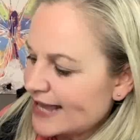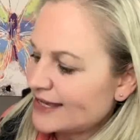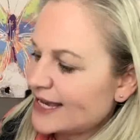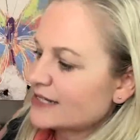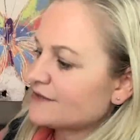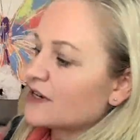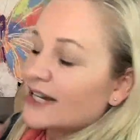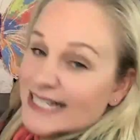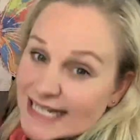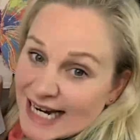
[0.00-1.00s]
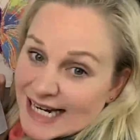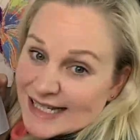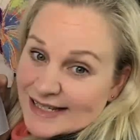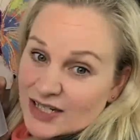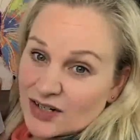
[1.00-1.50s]
at the end of 90
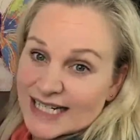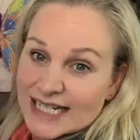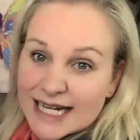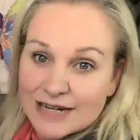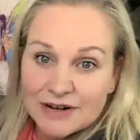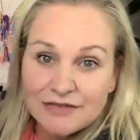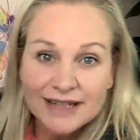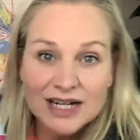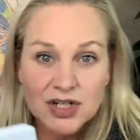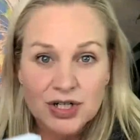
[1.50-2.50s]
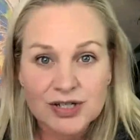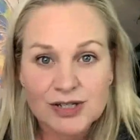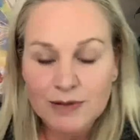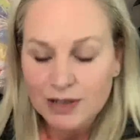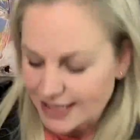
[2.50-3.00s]
days, there's a 90 day reflection
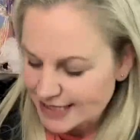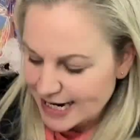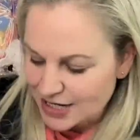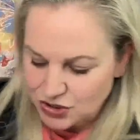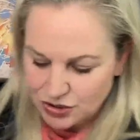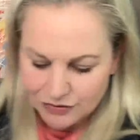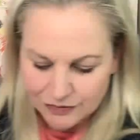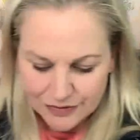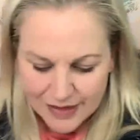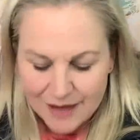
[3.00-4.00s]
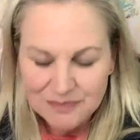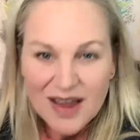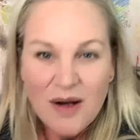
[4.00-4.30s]
as well that takes you through that.